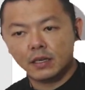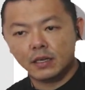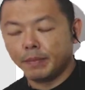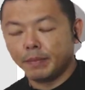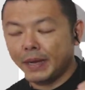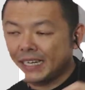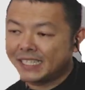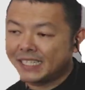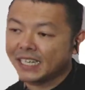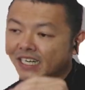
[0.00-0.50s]

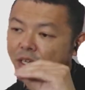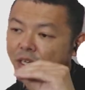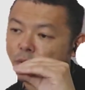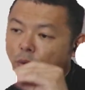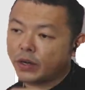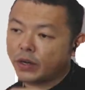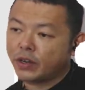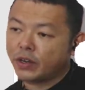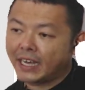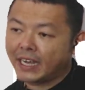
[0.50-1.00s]
basically
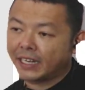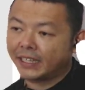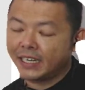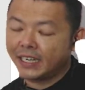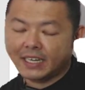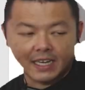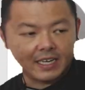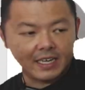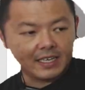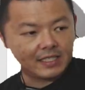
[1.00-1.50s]
what you're getting
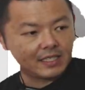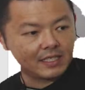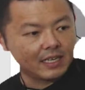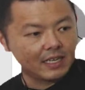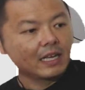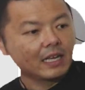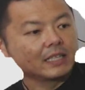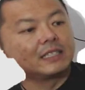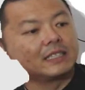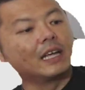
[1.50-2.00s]
is
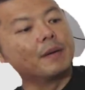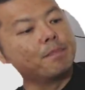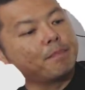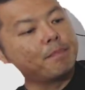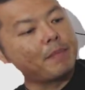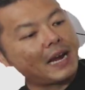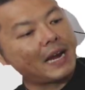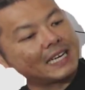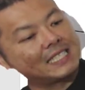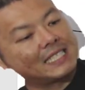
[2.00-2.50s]
the
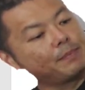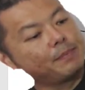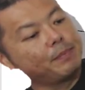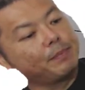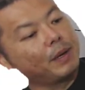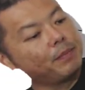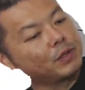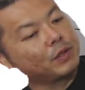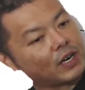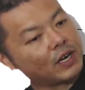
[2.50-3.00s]

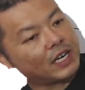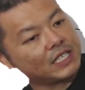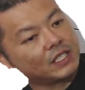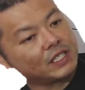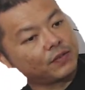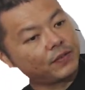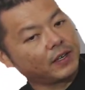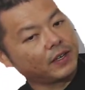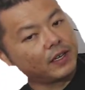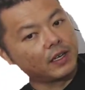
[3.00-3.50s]
maximum
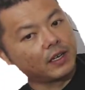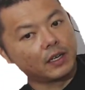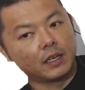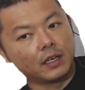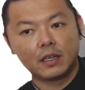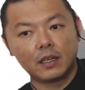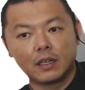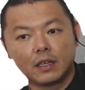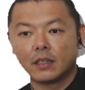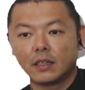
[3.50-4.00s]
transfer,
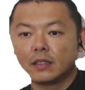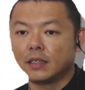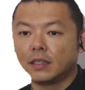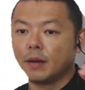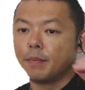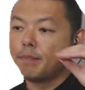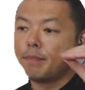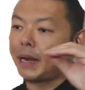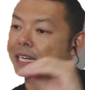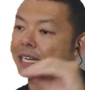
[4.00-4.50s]
the
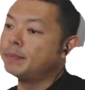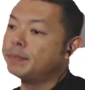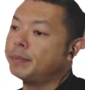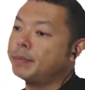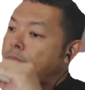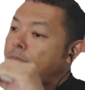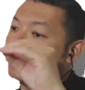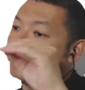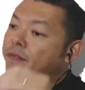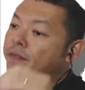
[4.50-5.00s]
maximum
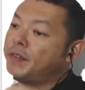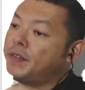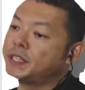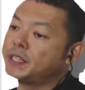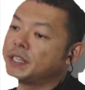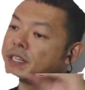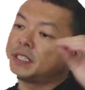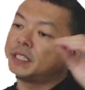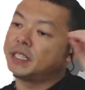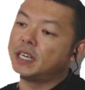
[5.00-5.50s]

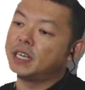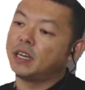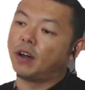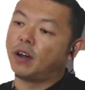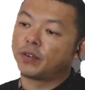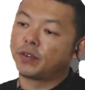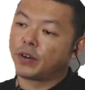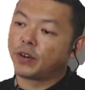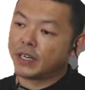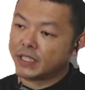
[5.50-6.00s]
efficiency of
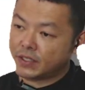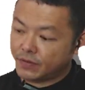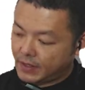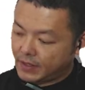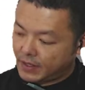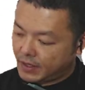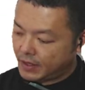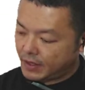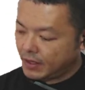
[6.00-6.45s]
transfer.